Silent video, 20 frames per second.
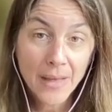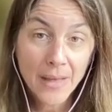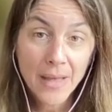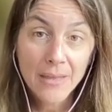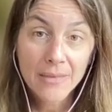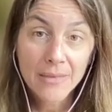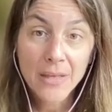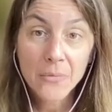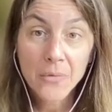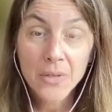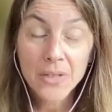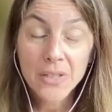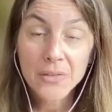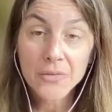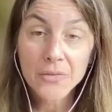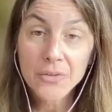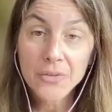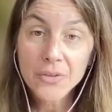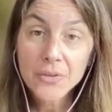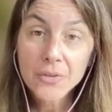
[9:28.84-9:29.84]
then what you
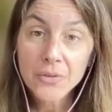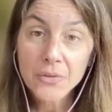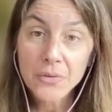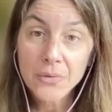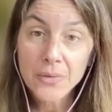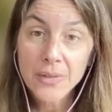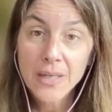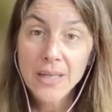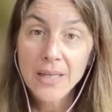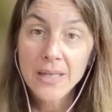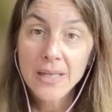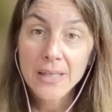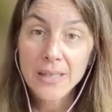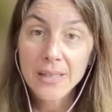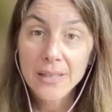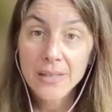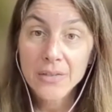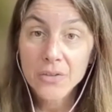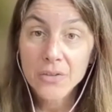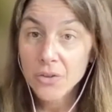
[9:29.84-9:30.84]
do
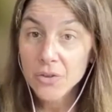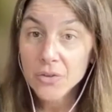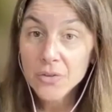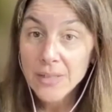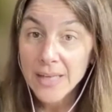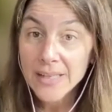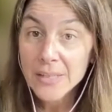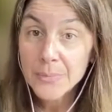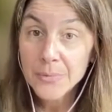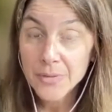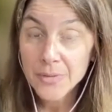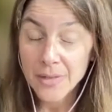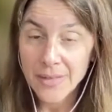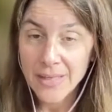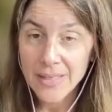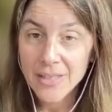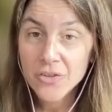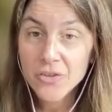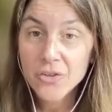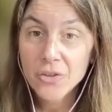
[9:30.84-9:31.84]
is you're an expert on
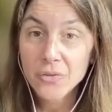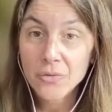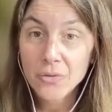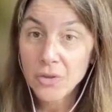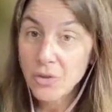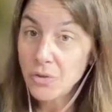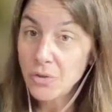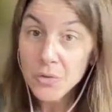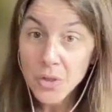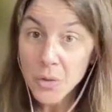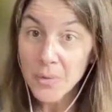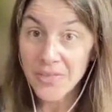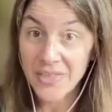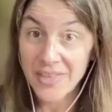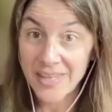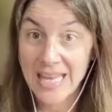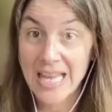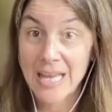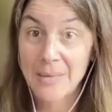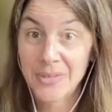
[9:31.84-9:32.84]
that issue. You know what the
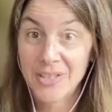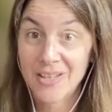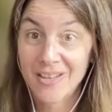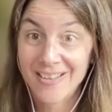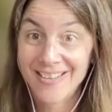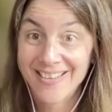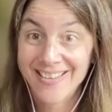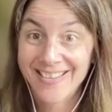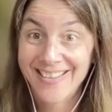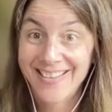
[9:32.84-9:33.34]
gaps are.